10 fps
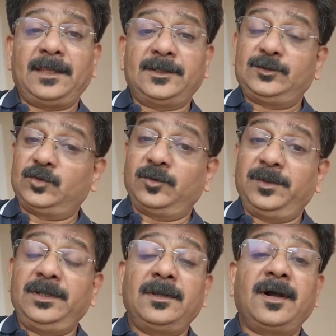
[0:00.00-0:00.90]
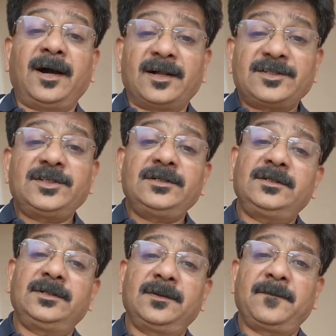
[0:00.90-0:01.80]
it should be
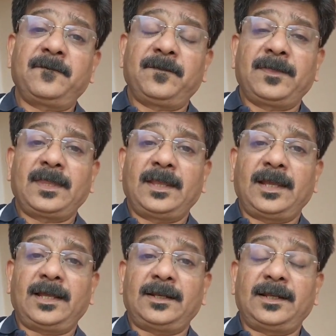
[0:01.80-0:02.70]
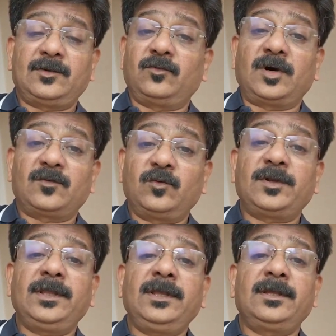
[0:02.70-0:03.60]
urgent and at war
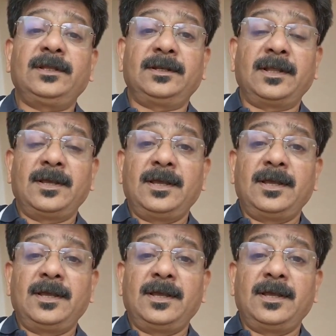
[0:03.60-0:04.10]
footing in